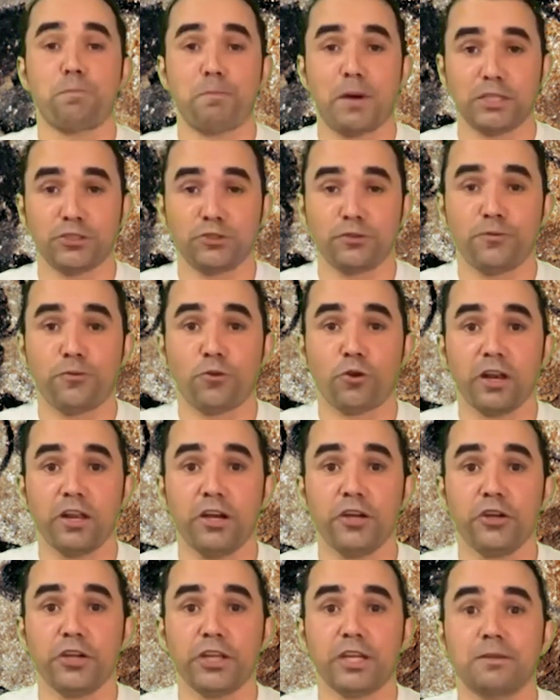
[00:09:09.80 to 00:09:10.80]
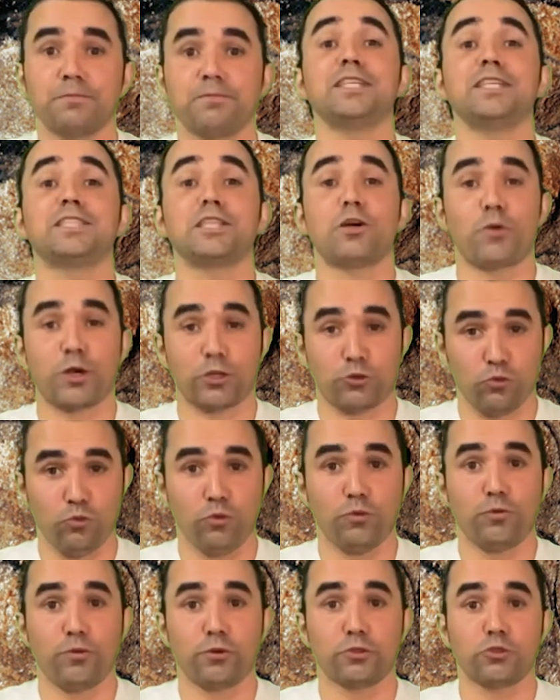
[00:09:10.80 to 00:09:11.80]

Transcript: passion for learning is our tool for